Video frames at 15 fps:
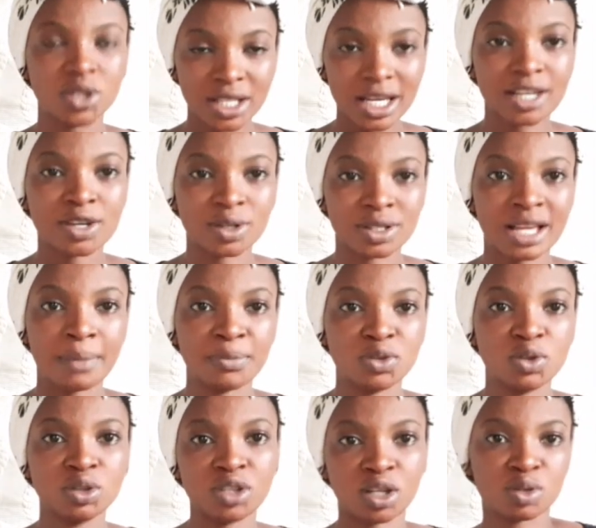take your time. You
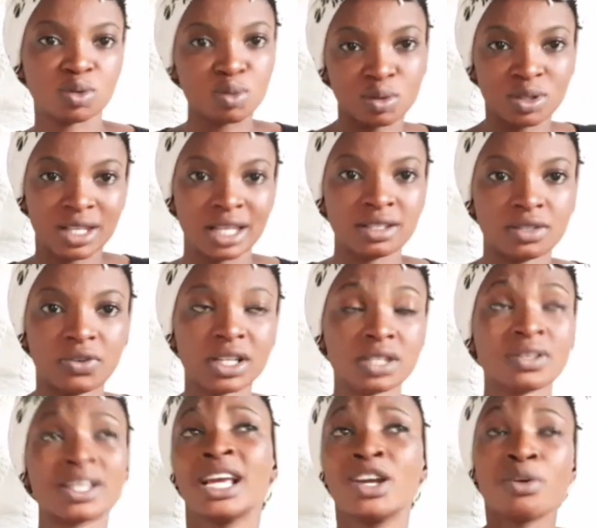don't just do things
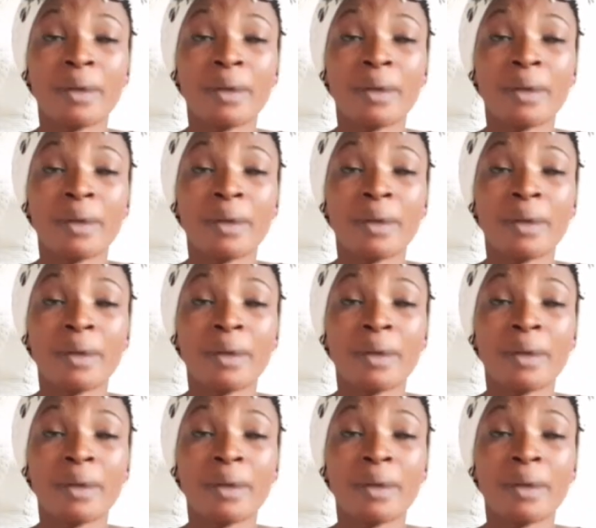faster.